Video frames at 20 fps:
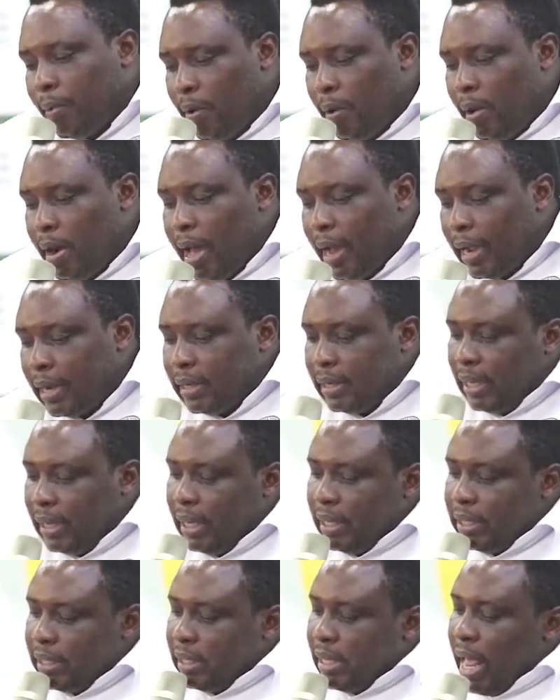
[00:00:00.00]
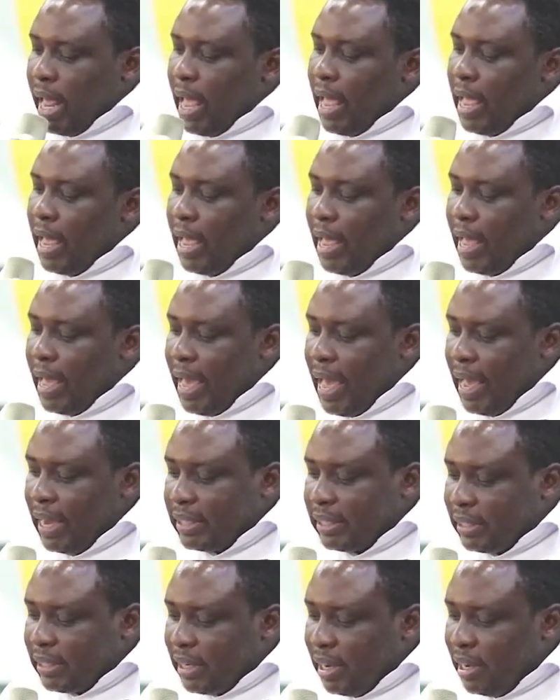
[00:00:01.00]
product is the
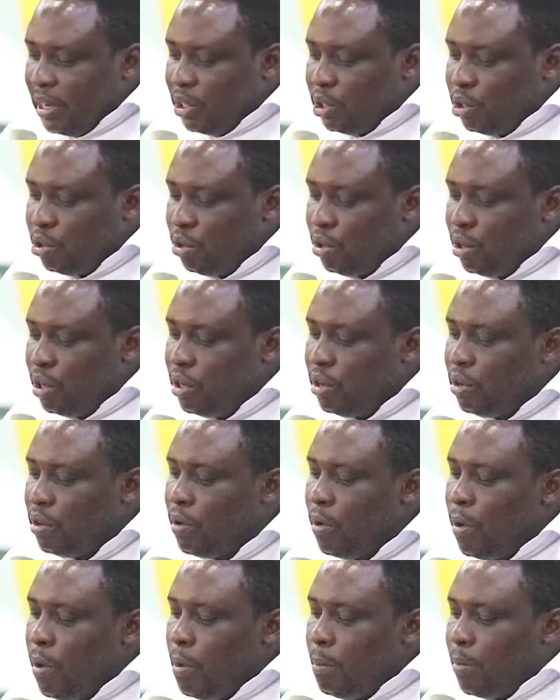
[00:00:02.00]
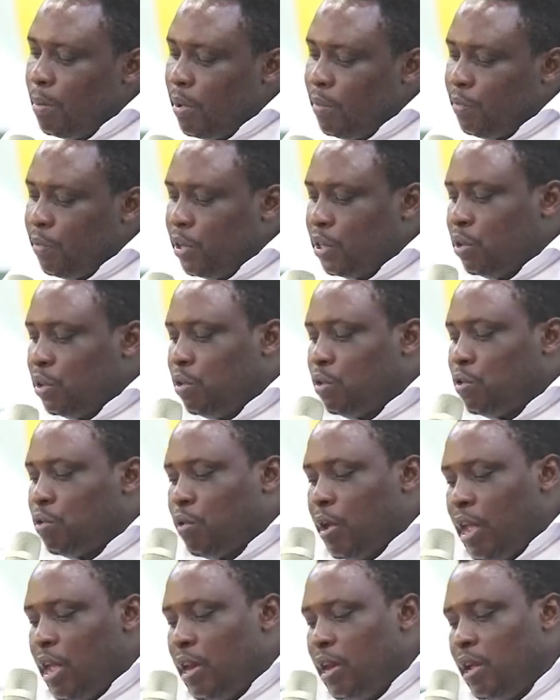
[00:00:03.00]
extension profession
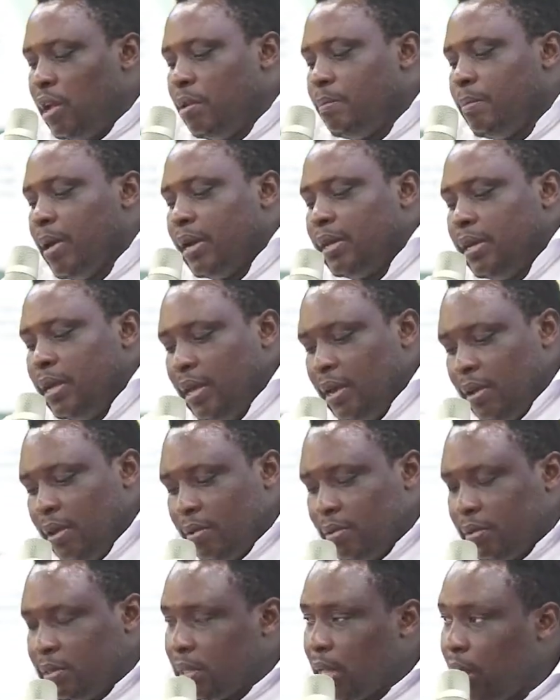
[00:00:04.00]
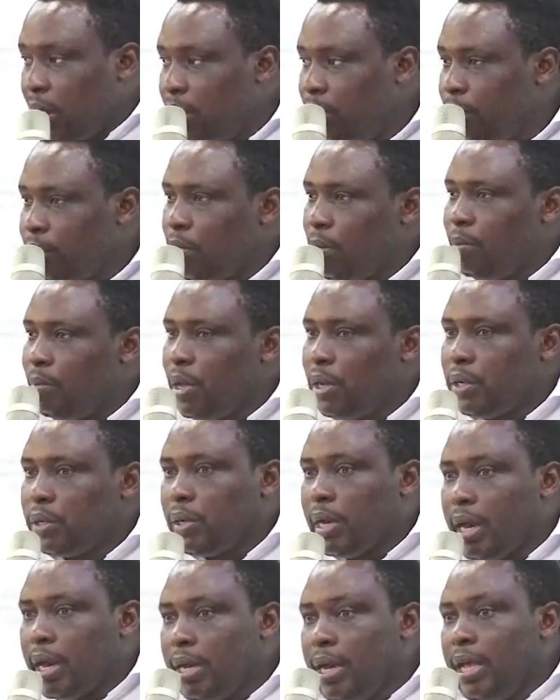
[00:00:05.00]
training materials and
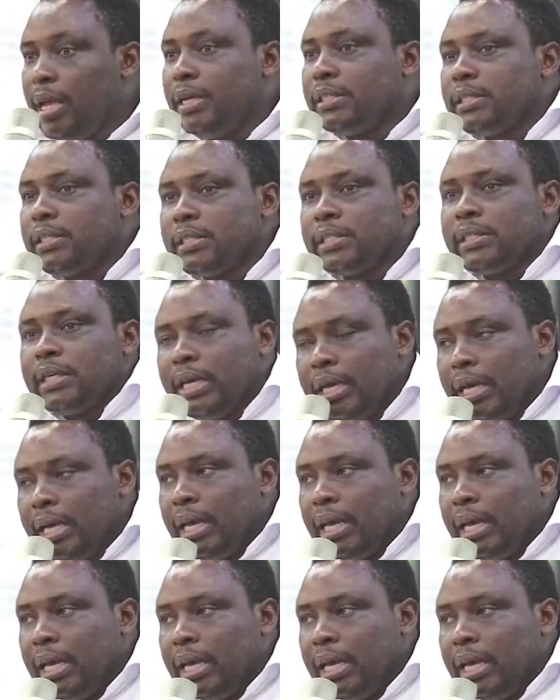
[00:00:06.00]
information. And this,